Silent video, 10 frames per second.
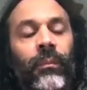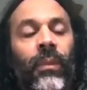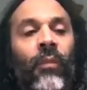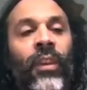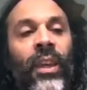
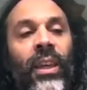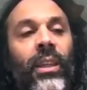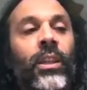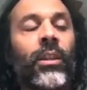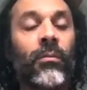
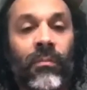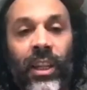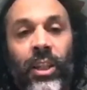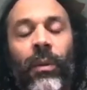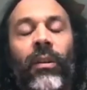these
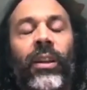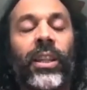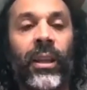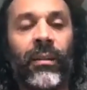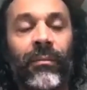
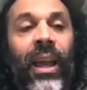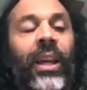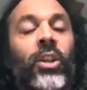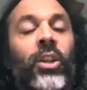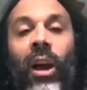dispiriting,
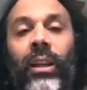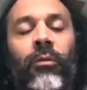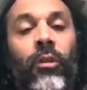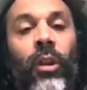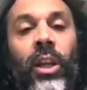extractive
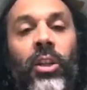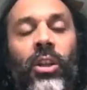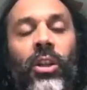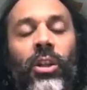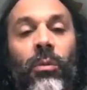
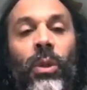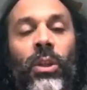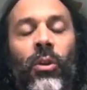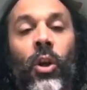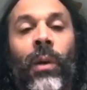relationships we
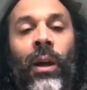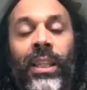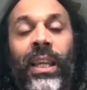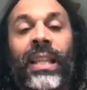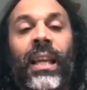talk about
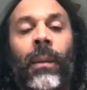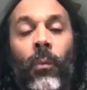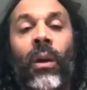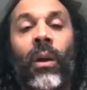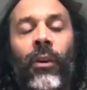tend to happen
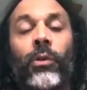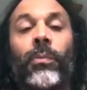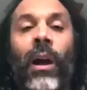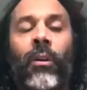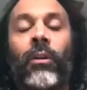when those
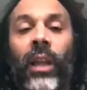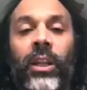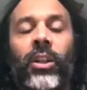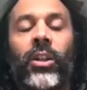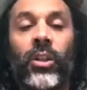power
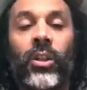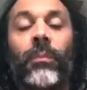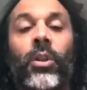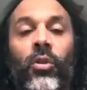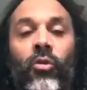
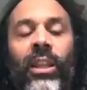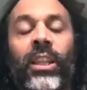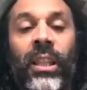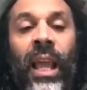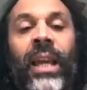relationships
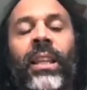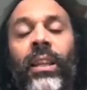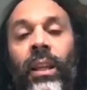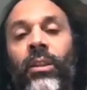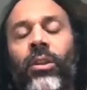translate
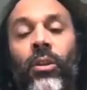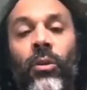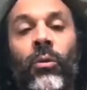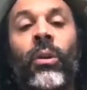into